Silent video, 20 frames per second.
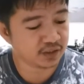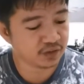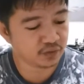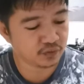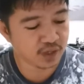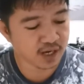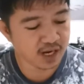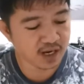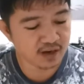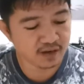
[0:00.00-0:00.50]
You
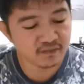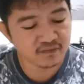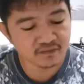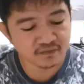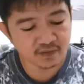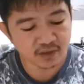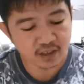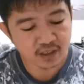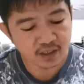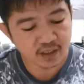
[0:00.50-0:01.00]
have
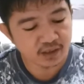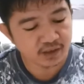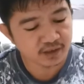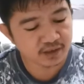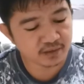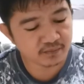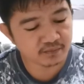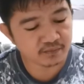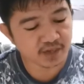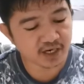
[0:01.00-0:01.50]

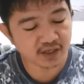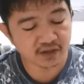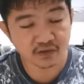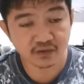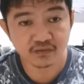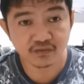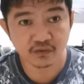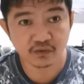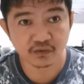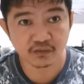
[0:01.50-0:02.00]
the
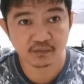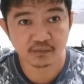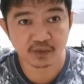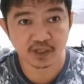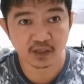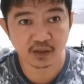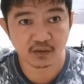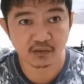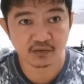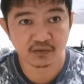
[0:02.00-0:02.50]
microphone
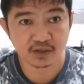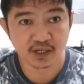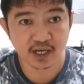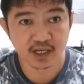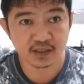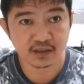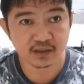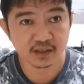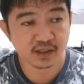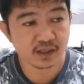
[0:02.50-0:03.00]
below
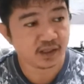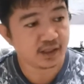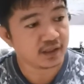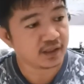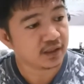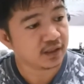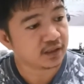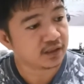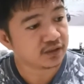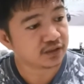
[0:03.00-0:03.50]

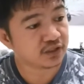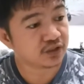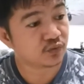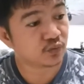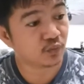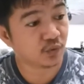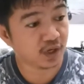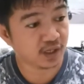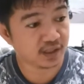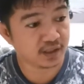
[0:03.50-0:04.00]
that, just
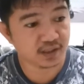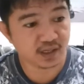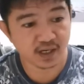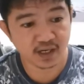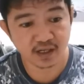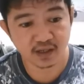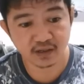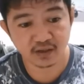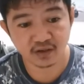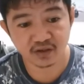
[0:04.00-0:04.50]
one,
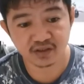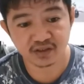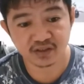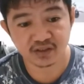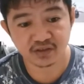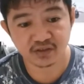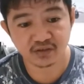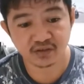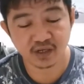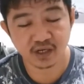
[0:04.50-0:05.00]
and
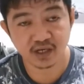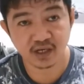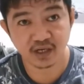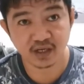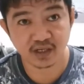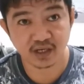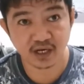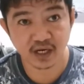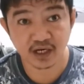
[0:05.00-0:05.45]
also an